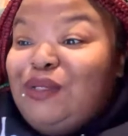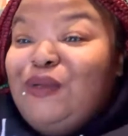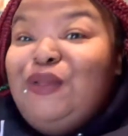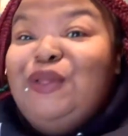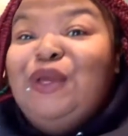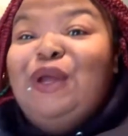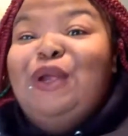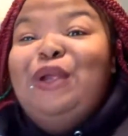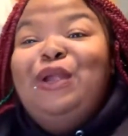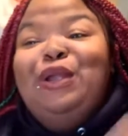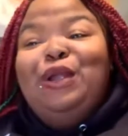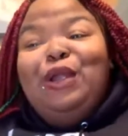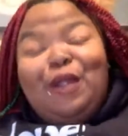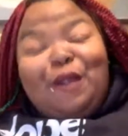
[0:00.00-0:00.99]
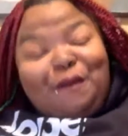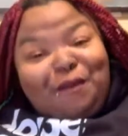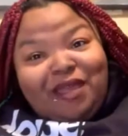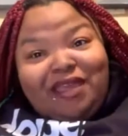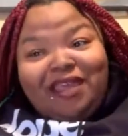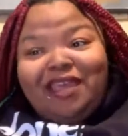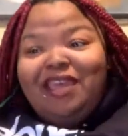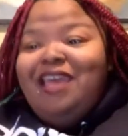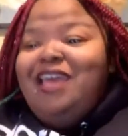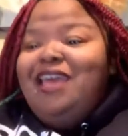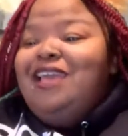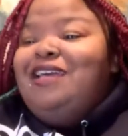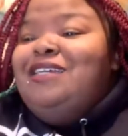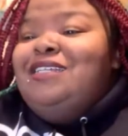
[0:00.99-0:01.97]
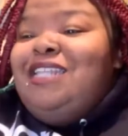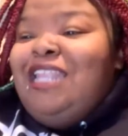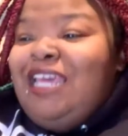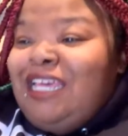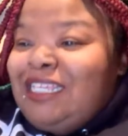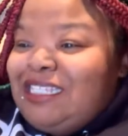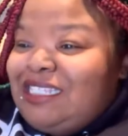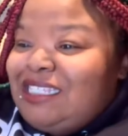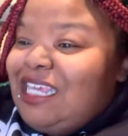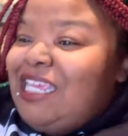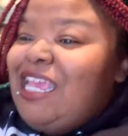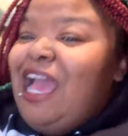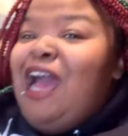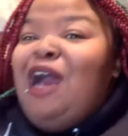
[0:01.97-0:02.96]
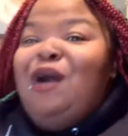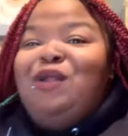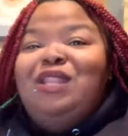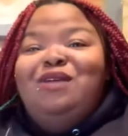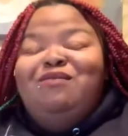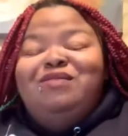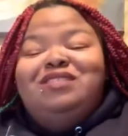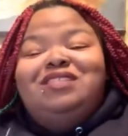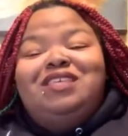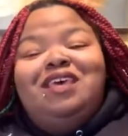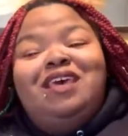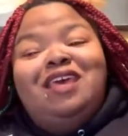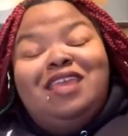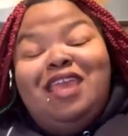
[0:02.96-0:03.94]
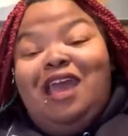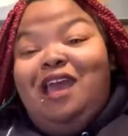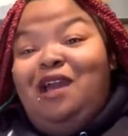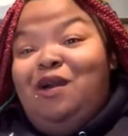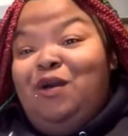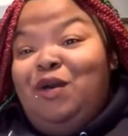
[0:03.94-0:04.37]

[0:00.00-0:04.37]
Do you hear me? Cause listen, y'all, let me tell y'all,